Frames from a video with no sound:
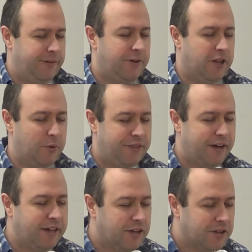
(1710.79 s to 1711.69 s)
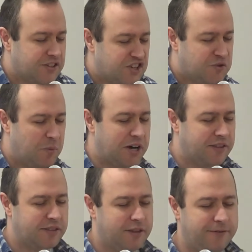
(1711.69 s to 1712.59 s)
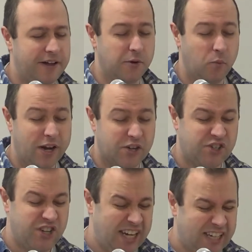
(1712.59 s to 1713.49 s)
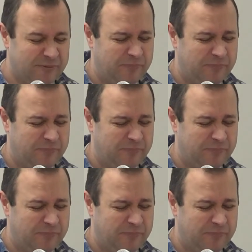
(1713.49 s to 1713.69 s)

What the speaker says: Father, we thank you that despite the fact that we are sick,